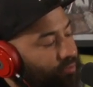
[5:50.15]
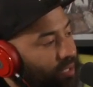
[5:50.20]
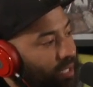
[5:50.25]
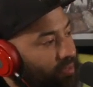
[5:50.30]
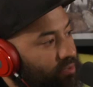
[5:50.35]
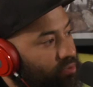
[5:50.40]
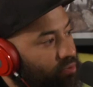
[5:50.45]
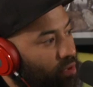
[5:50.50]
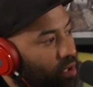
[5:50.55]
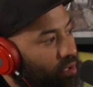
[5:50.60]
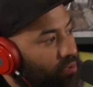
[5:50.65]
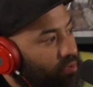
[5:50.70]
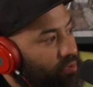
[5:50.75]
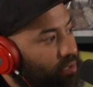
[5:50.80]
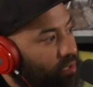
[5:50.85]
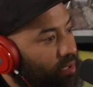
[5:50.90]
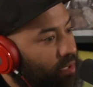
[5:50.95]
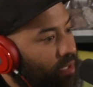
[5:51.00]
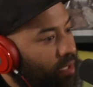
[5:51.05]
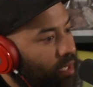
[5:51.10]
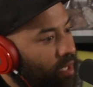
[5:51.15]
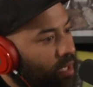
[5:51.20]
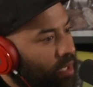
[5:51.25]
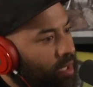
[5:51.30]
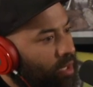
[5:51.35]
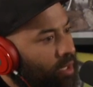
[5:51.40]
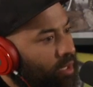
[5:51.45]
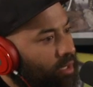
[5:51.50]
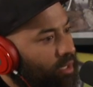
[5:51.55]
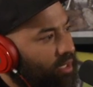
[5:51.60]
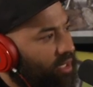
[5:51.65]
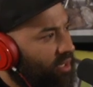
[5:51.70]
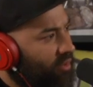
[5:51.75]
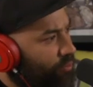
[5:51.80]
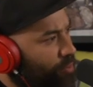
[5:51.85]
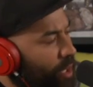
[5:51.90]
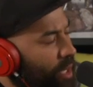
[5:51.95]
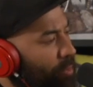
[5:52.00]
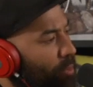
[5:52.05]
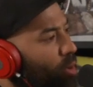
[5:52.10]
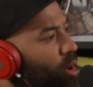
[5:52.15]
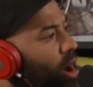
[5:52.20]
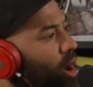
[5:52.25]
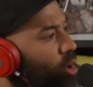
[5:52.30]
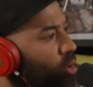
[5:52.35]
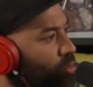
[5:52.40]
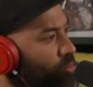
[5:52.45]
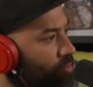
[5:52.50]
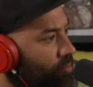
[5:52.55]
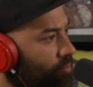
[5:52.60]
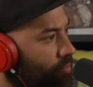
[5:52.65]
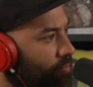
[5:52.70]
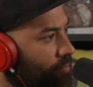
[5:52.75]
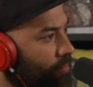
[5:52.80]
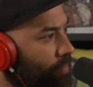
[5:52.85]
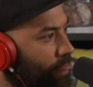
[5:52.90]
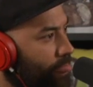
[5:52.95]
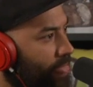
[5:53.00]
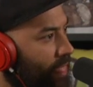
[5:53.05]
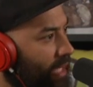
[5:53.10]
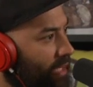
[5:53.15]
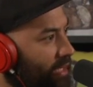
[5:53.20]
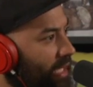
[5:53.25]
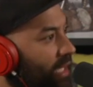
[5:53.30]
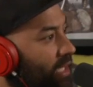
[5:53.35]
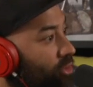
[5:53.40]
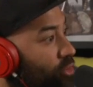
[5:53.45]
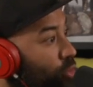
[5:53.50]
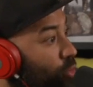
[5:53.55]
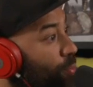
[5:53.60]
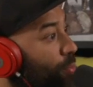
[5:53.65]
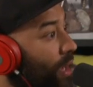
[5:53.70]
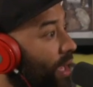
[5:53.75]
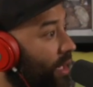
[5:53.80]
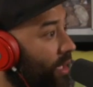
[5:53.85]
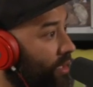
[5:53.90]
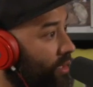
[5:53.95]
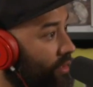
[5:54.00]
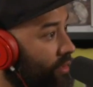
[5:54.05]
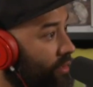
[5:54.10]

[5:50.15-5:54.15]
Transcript: that starts to give people hope that they could do better.